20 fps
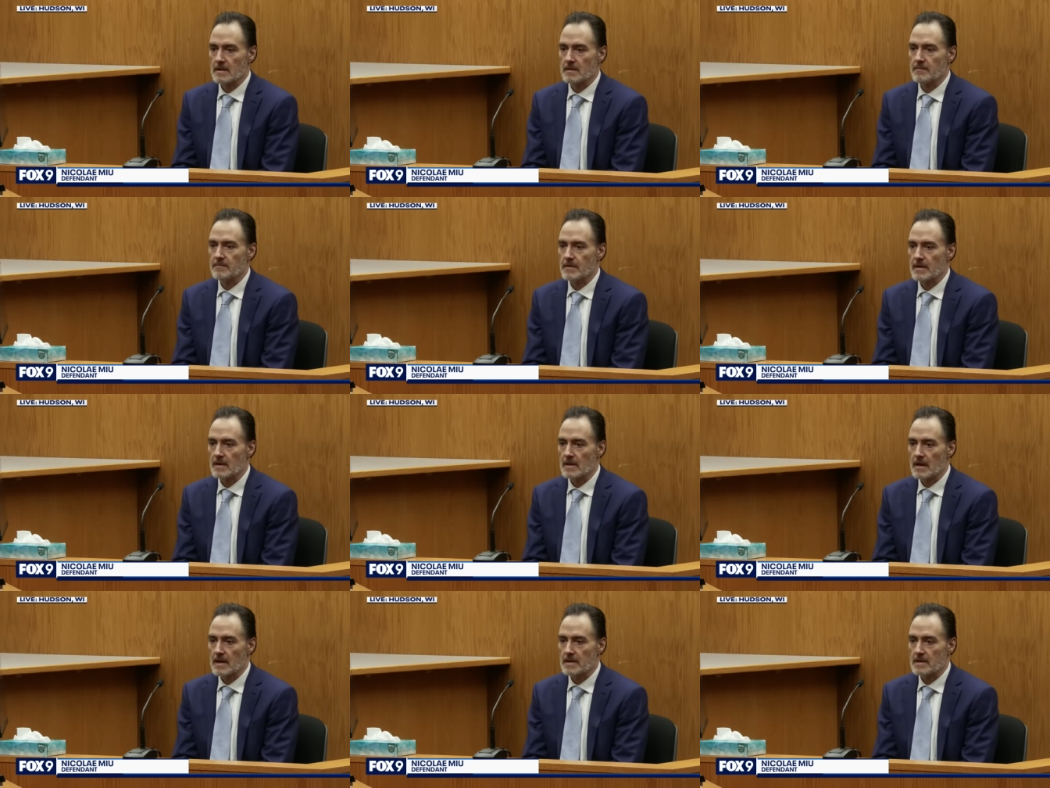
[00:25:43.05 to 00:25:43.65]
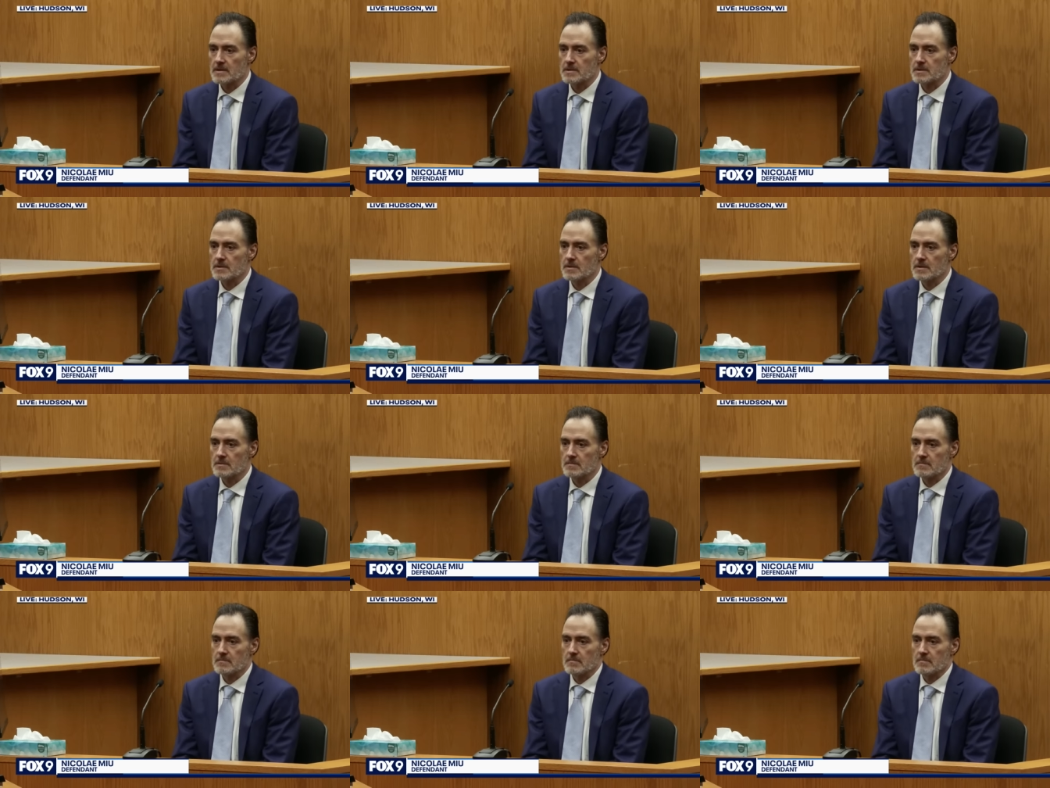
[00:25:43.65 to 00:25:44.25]
I felt like
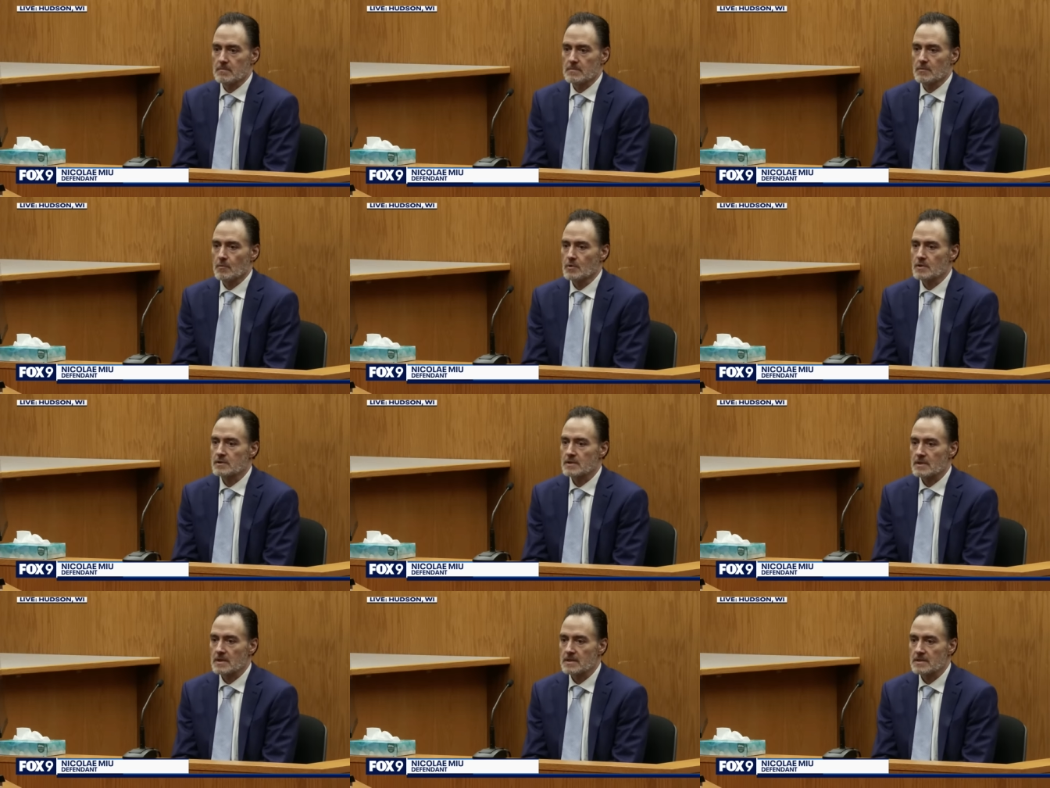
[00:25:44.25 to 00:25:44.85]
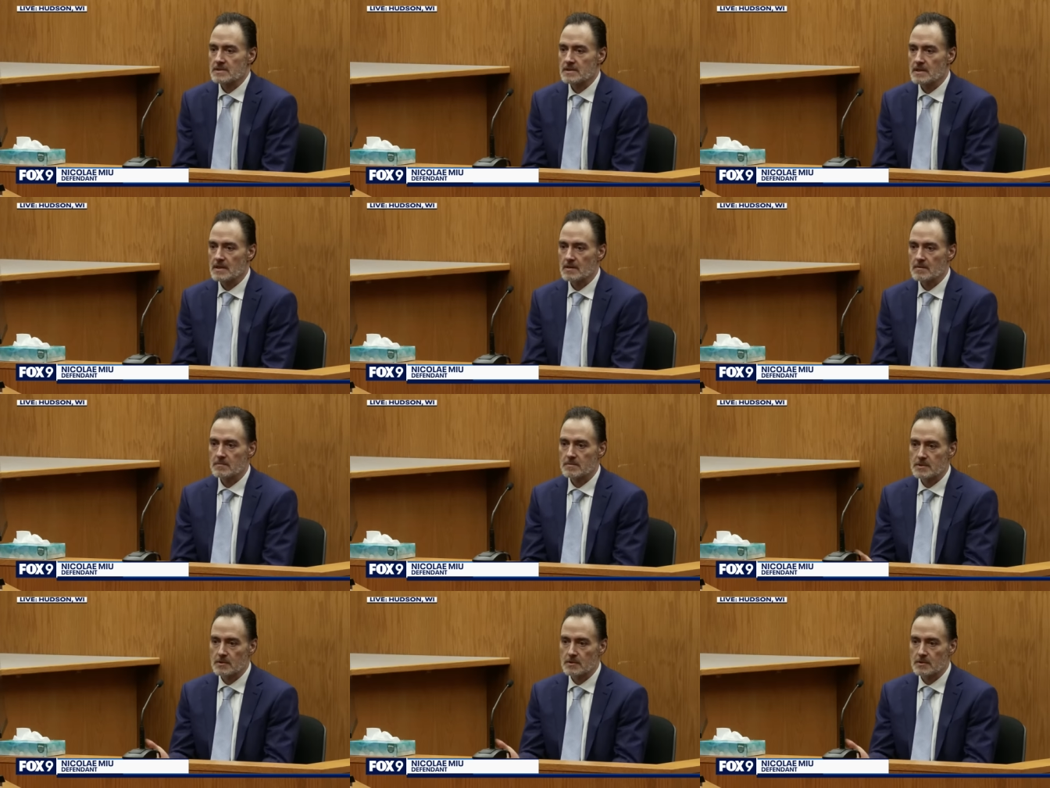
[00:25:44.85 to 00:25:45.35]
she wasn't listening.